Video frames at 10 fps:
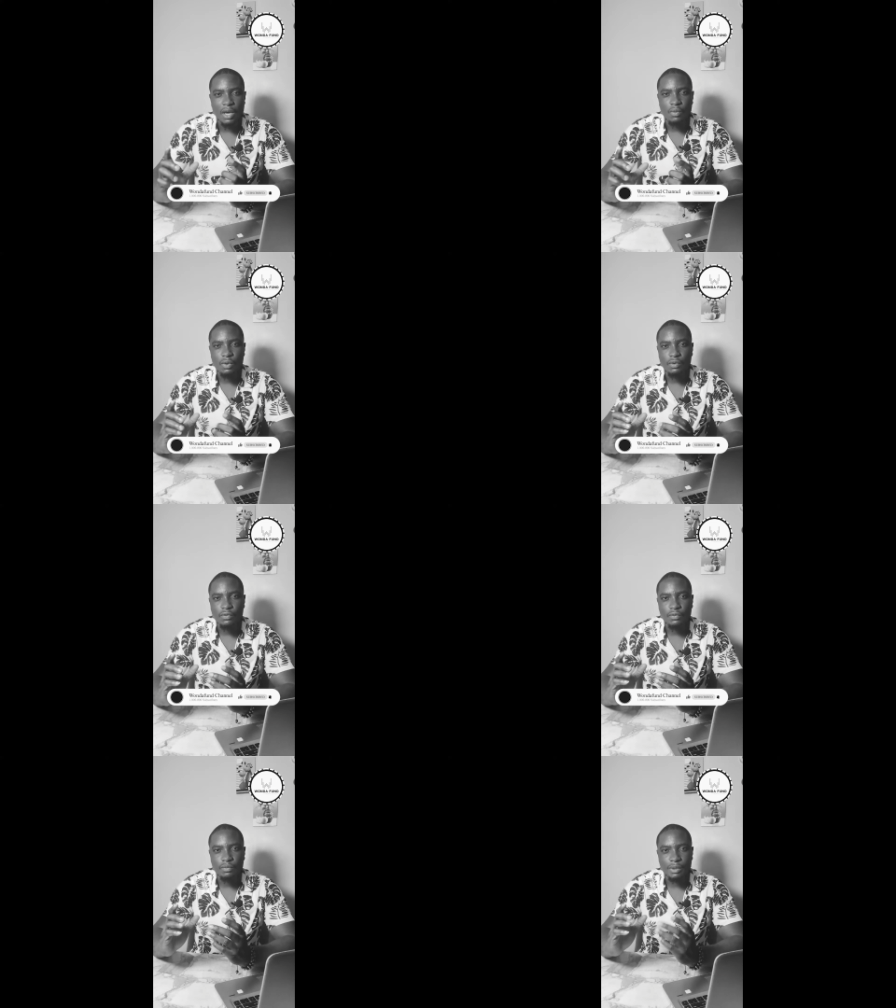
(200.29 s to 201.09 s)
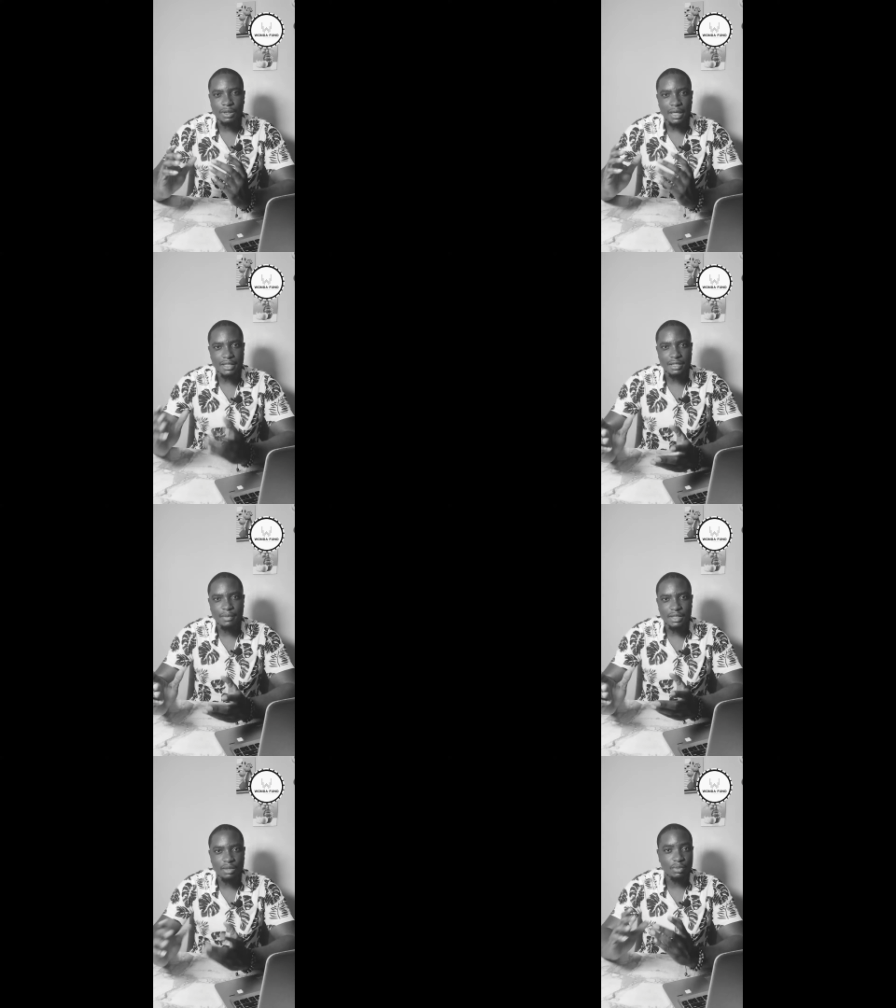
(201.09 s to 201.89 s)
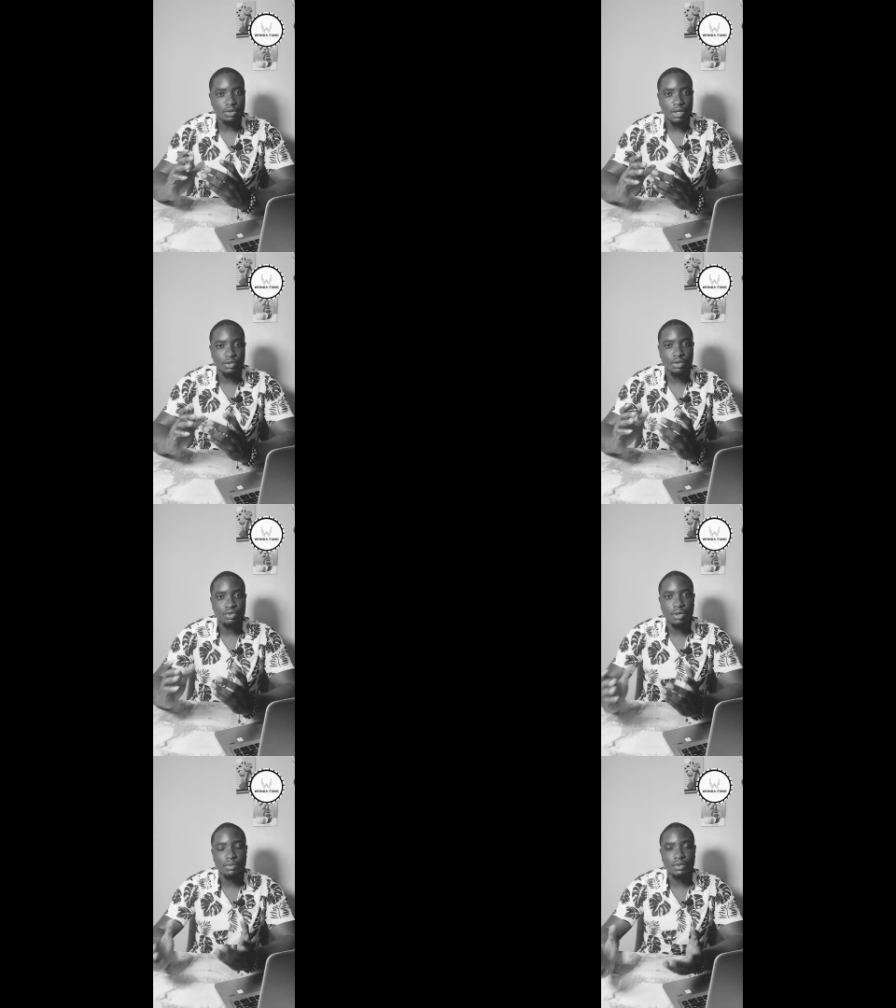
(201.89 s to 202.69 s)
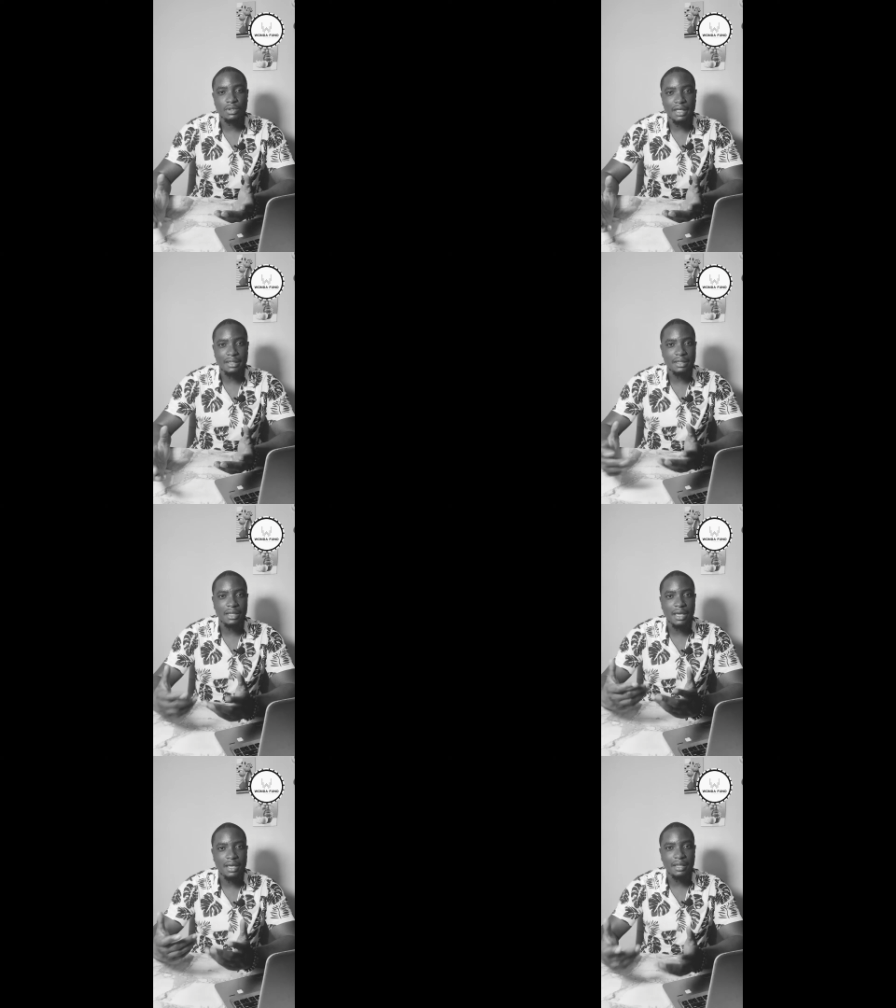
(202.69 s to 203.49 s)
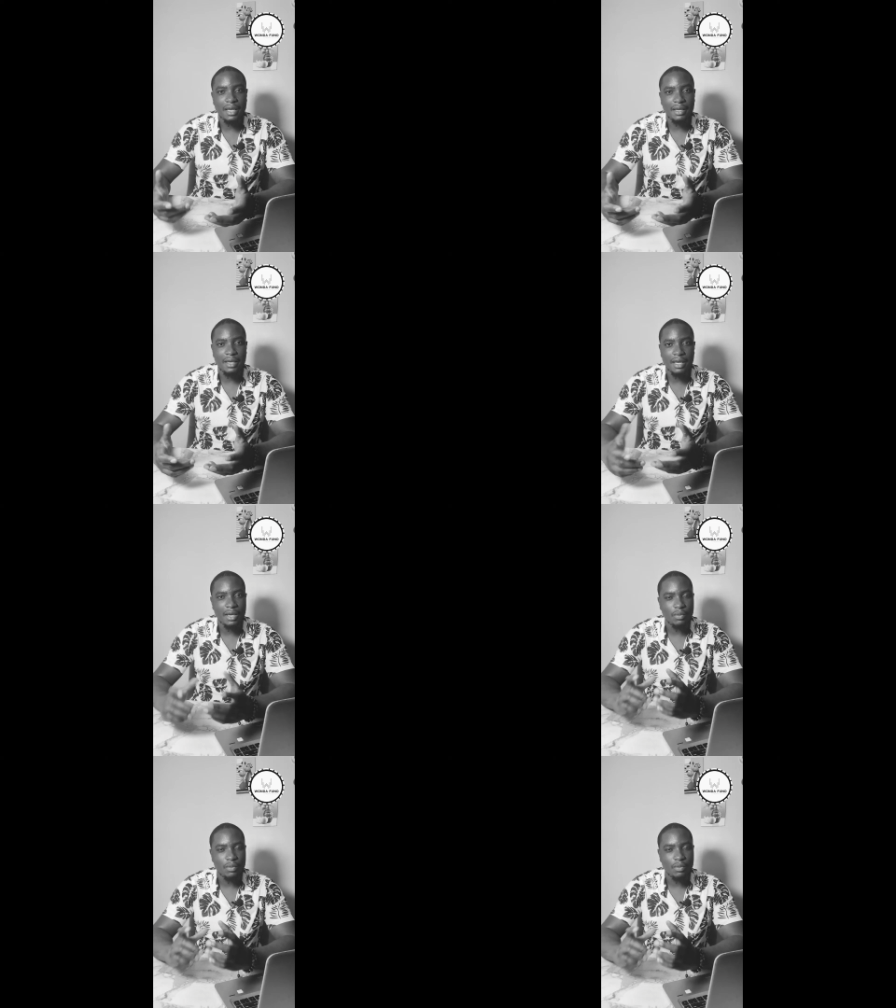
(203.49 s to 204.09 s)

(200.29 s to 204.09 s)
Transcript: We've been estimating Bitcoin is going to drop to 13k, 10k.